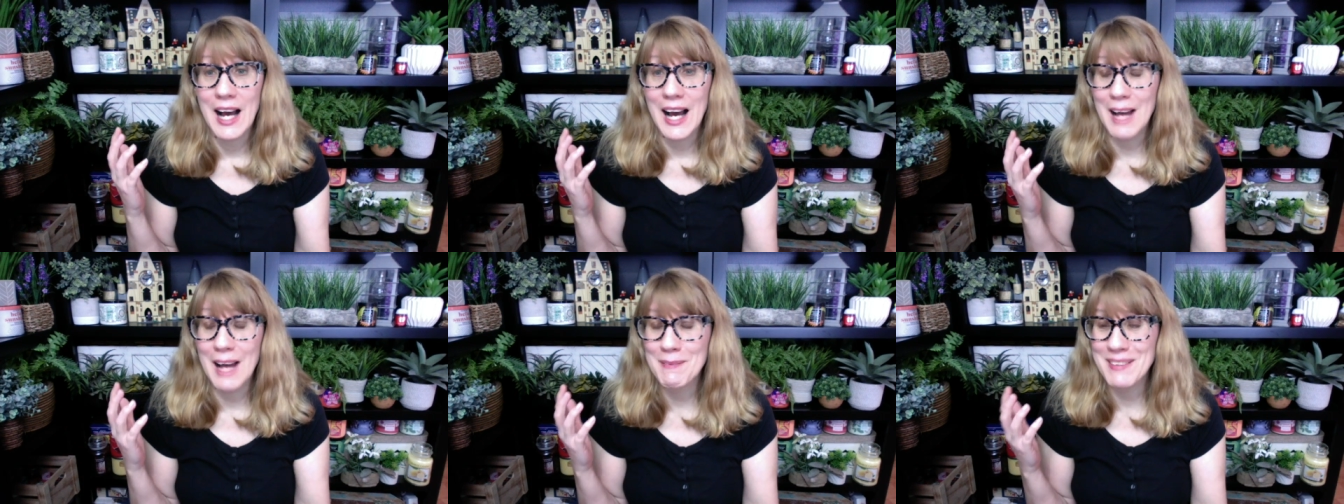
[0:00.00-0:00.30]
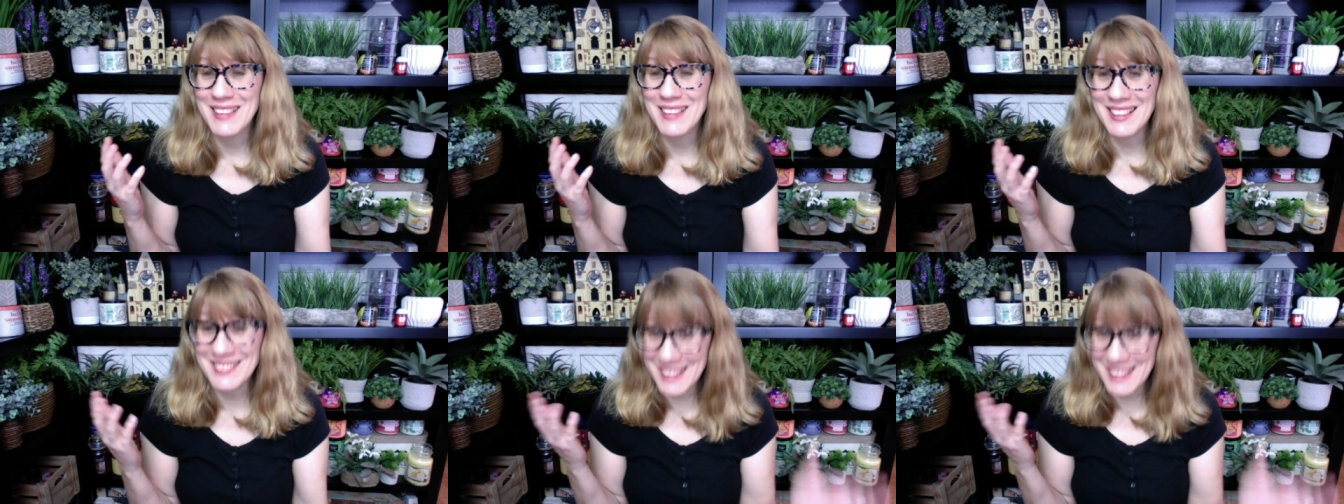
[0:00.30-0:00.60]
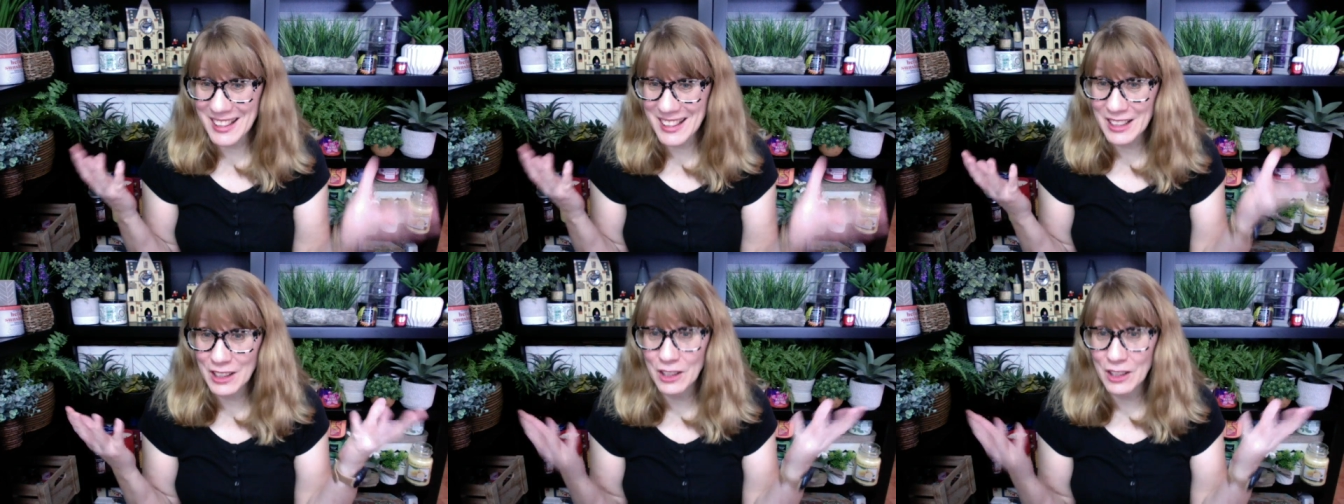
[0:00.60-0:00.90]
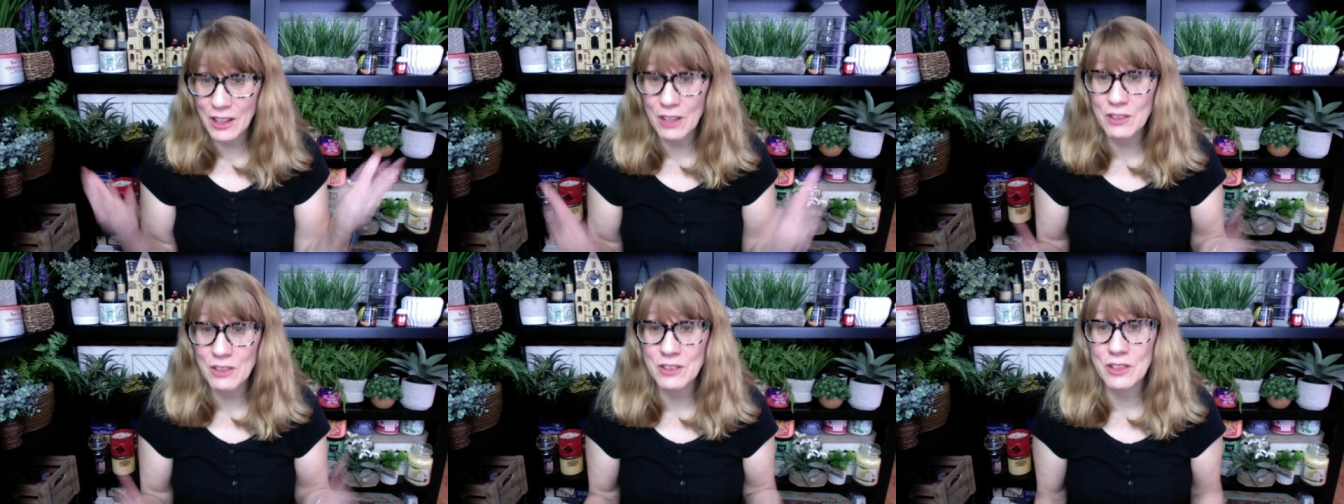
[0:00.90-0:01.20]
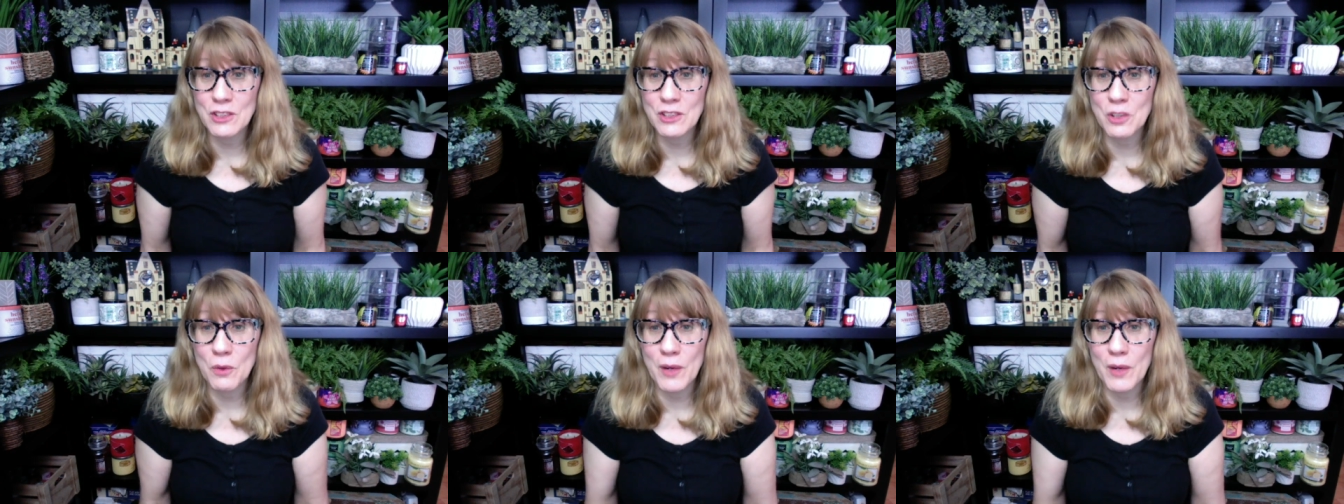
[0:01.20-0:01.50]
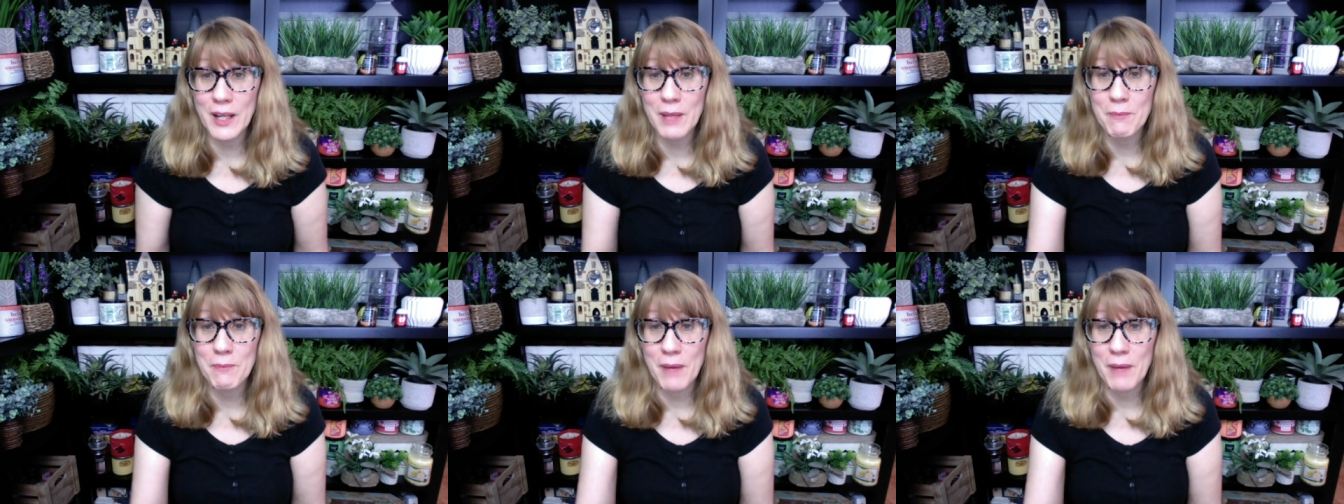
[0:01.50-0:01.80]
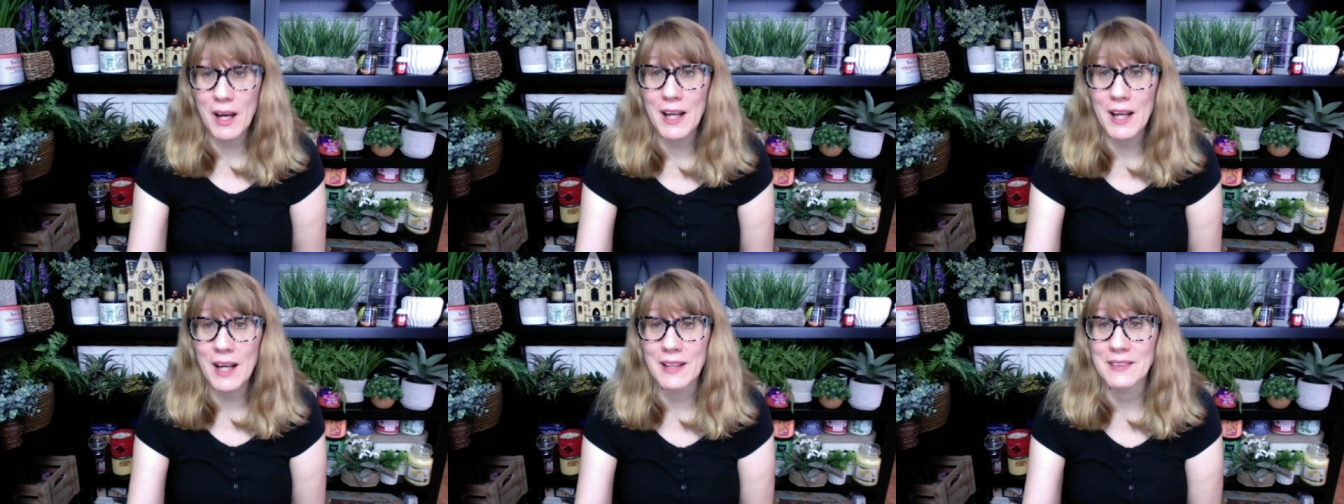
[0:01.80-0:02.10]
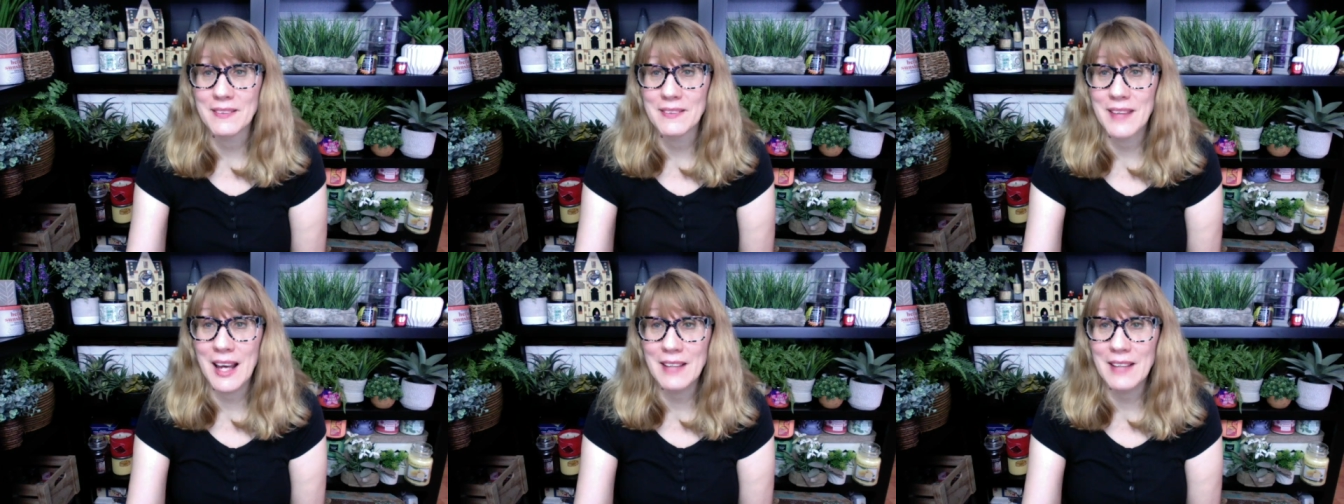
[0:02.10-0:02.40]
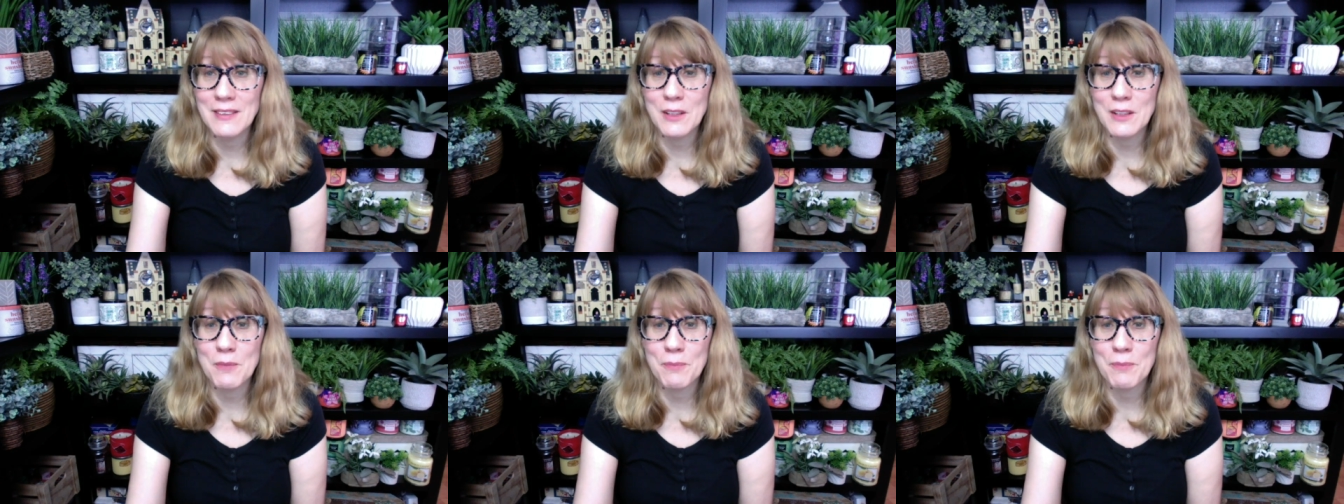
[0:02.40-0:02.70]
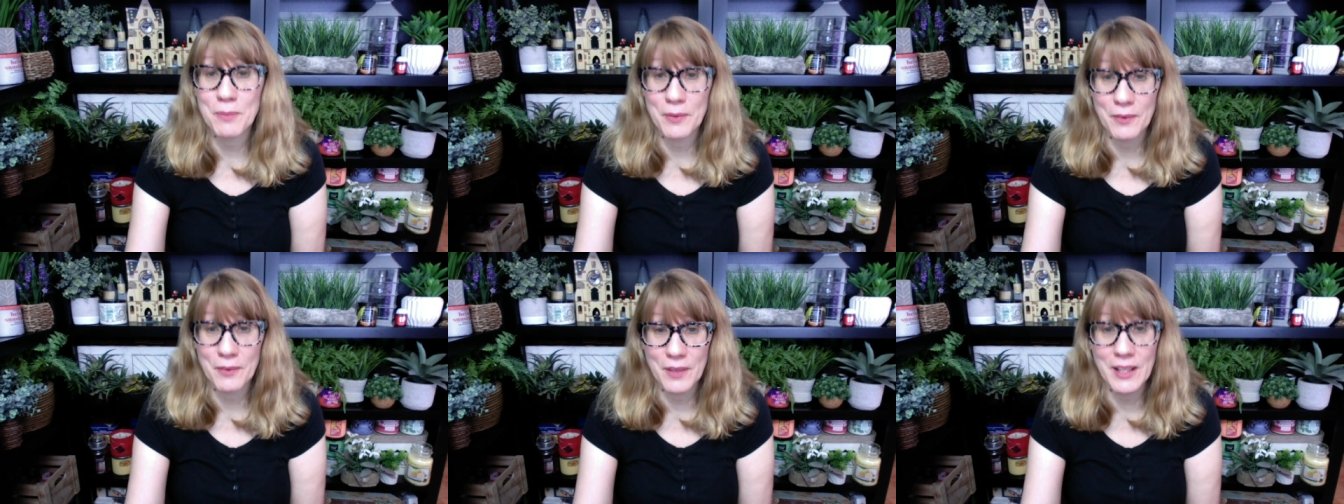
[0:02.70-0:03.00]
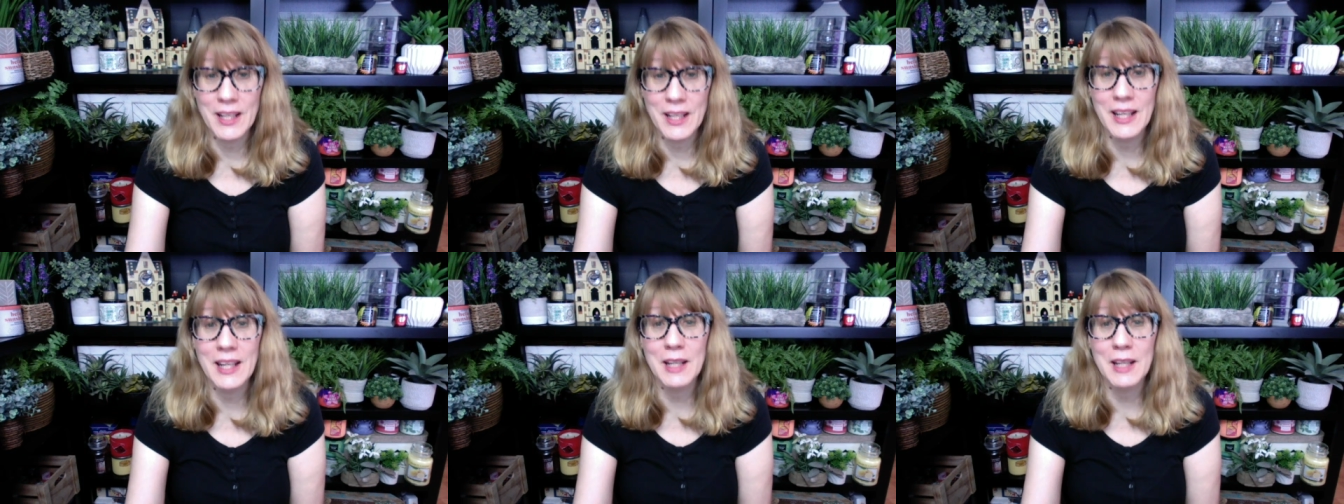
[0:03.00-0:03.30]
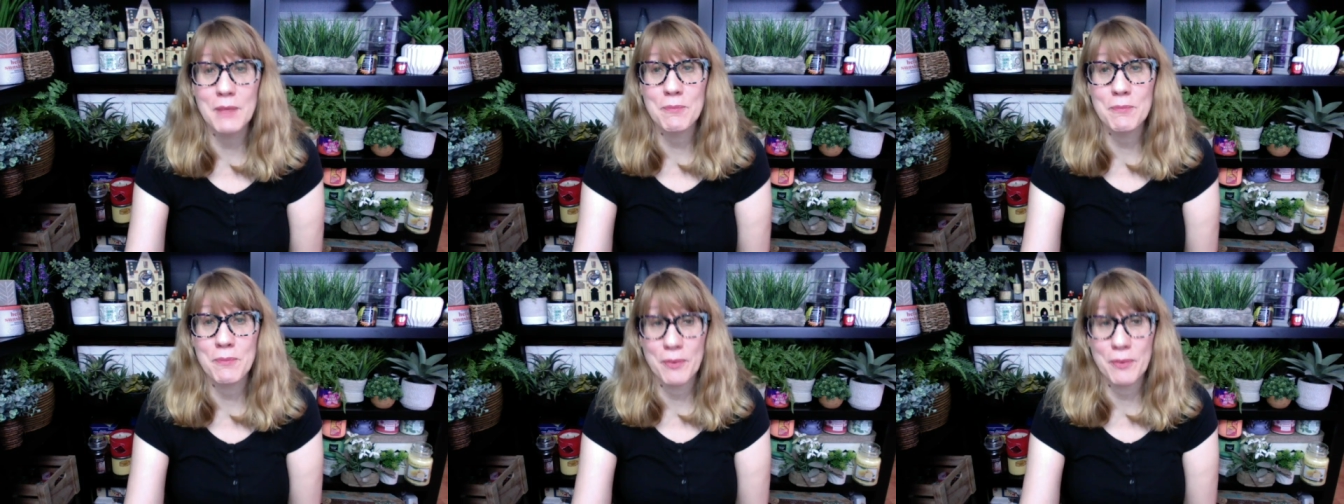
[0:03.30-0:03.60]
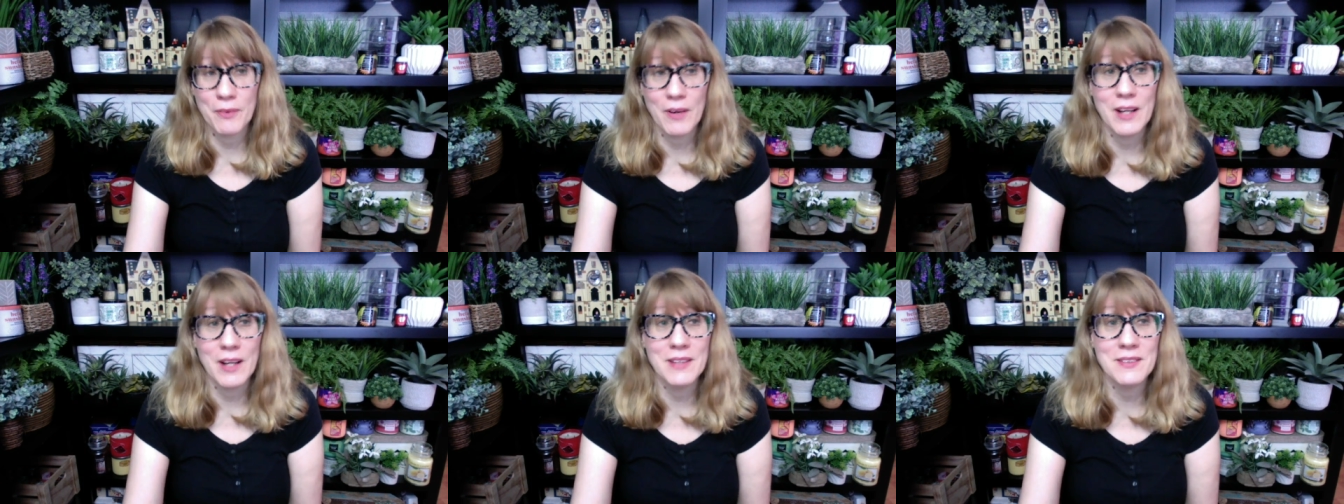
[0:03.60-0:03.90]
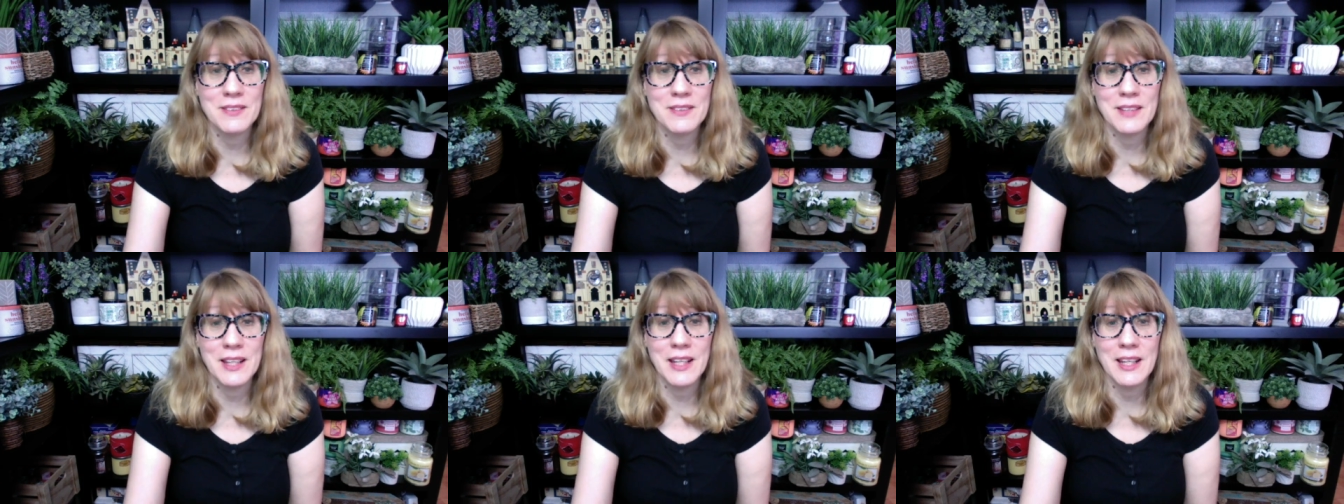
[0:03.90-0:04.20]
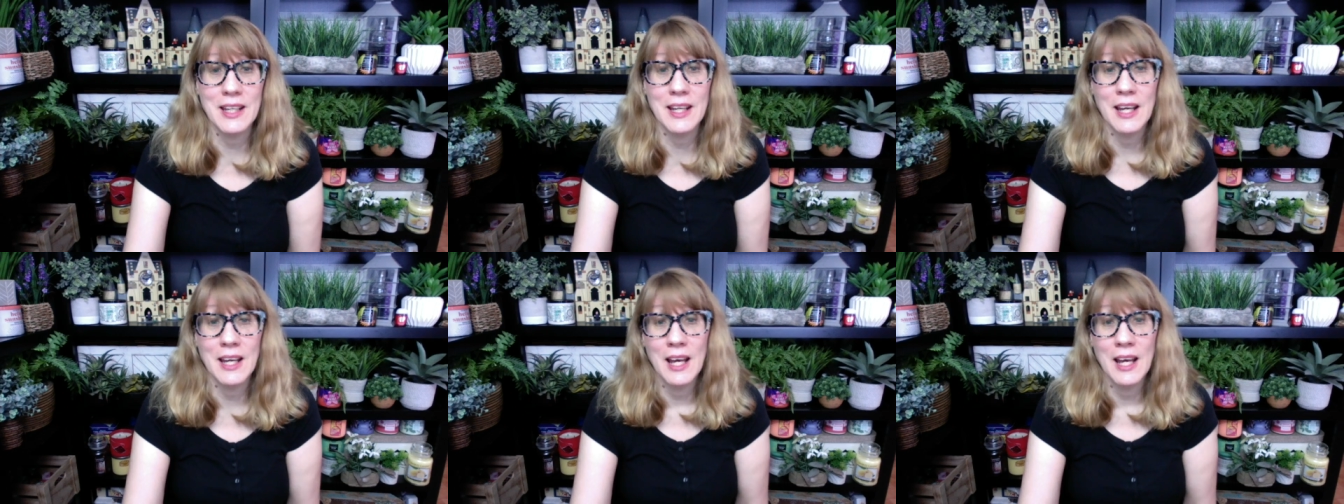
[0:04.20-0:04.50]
I mean, that's getting close to 20 bucks. That's a pretty pricey